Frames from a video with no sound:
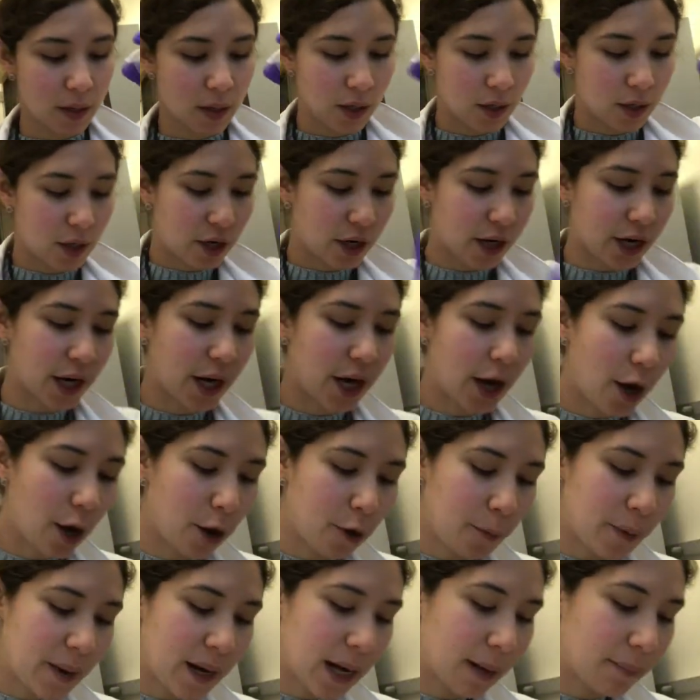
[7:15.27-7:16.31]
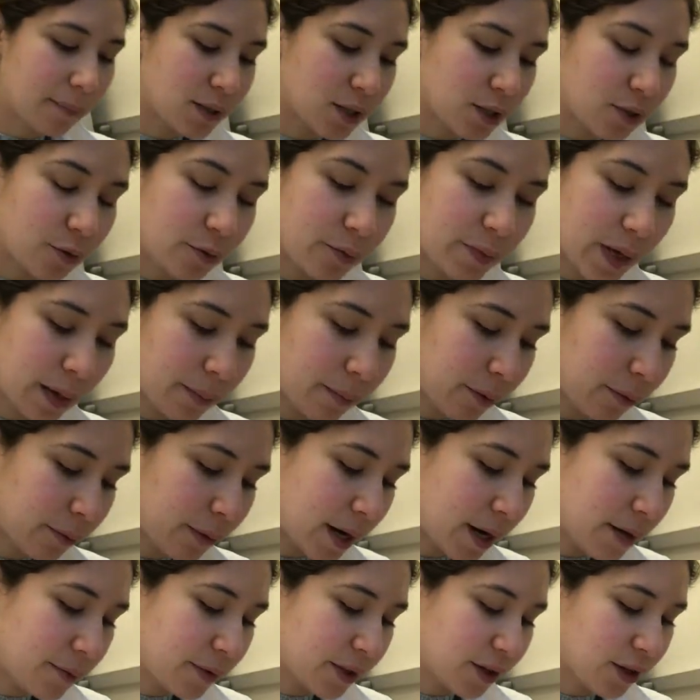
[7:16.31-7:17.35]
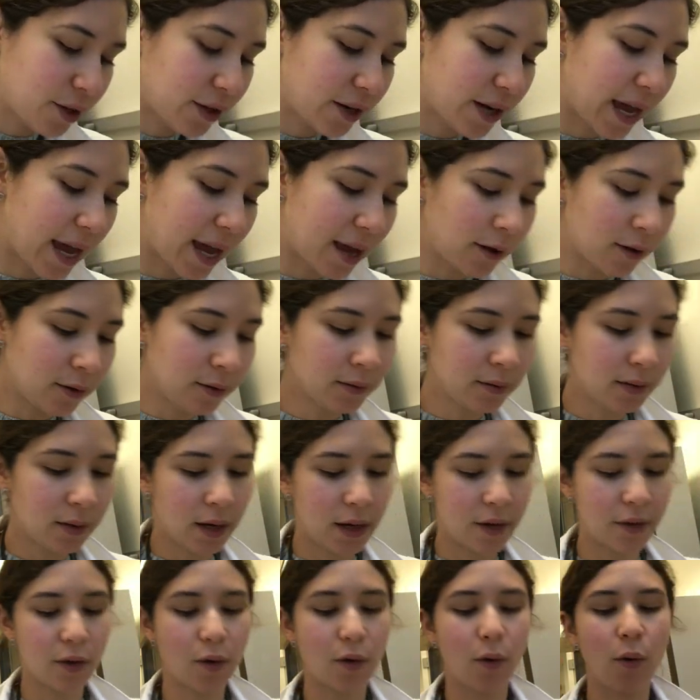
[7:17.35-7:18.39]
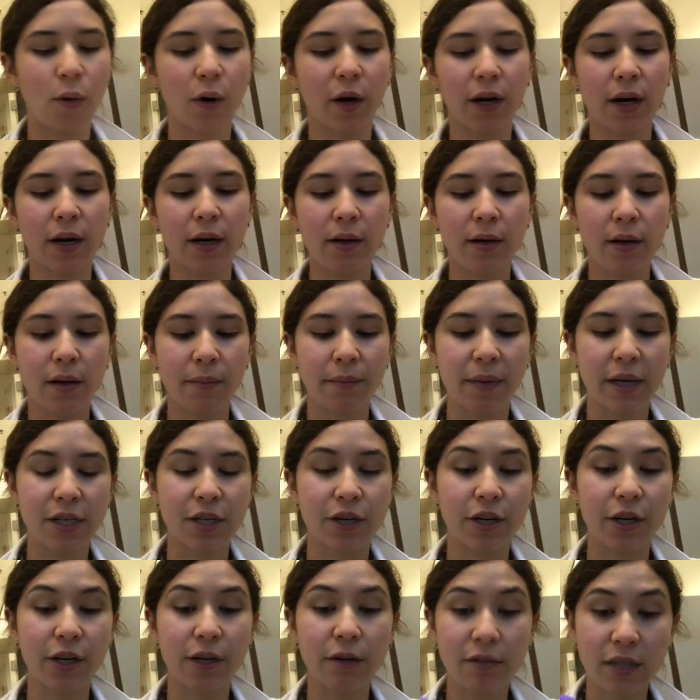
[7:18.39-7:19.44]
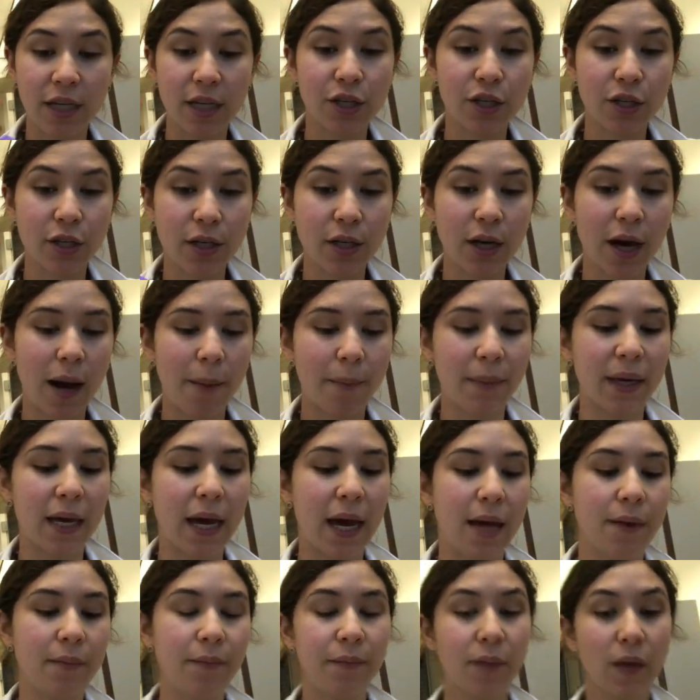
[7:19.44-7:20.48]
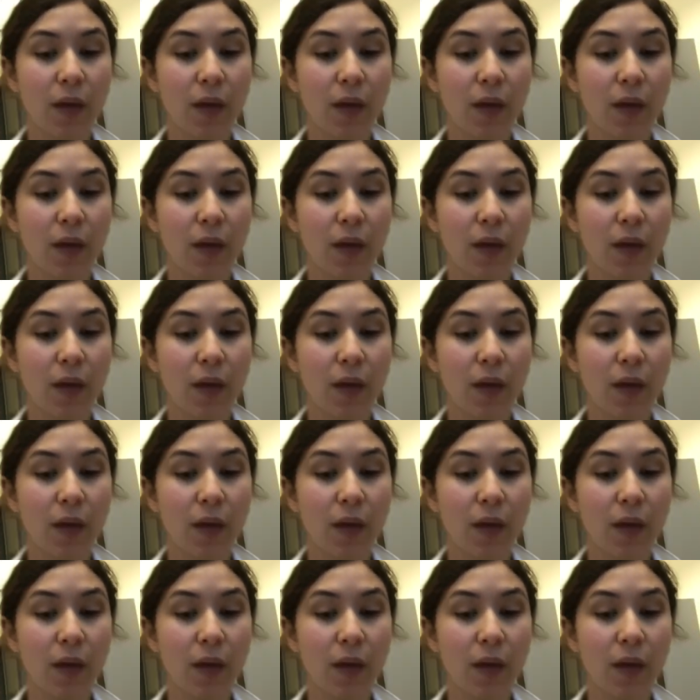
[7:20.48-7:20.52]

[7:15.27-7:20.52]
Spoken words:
You're going to open up tube number 1 with your nail on the corner. Make sure you don't touch the top again.